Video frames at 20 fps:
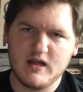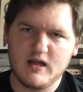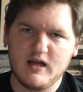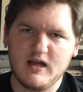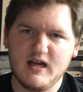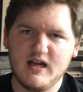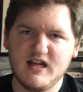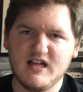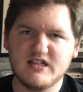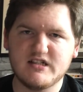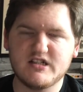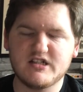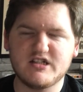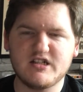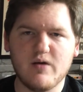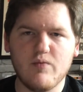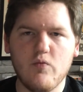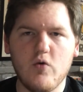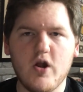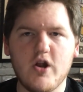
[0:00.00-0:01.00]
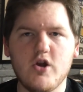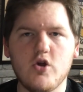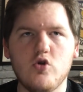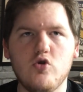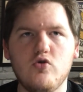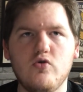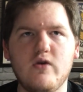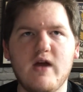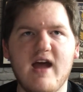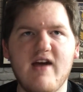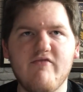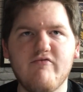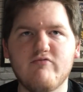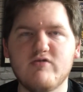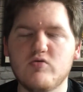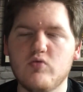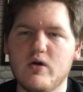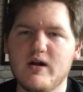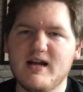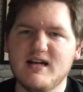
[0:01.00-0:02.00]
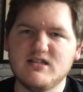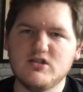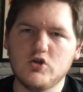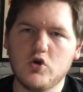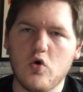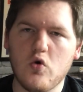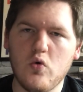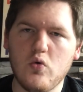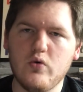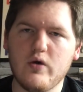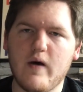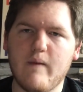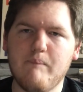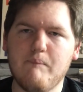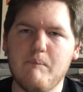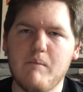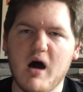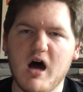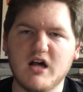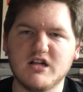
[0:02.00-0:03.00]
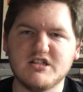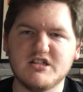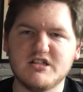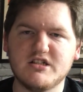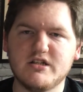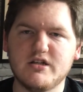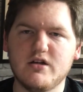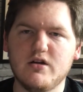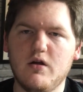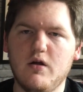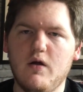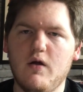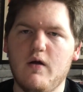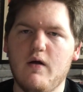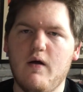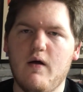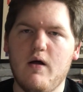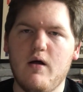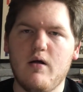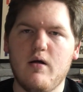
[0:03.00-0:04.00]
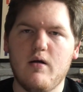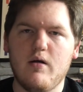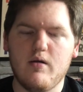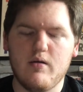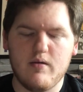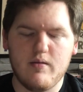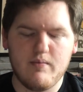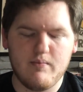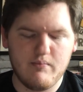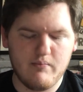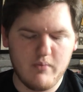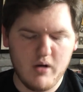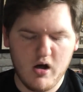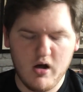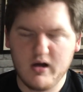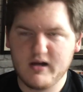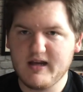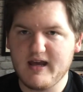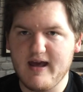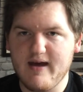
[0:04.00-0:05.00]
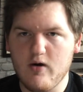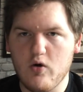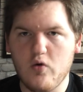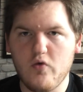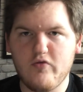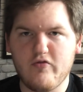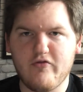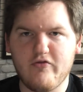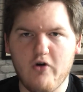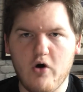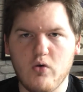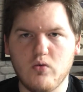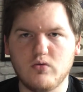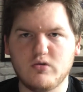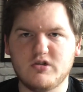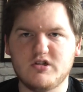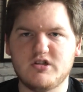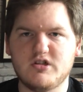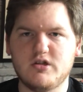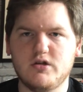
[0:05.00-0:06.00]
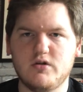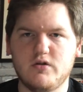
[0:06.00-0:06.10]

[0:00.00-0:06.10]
It is someone who everyone has called a bust. Markelle Fultz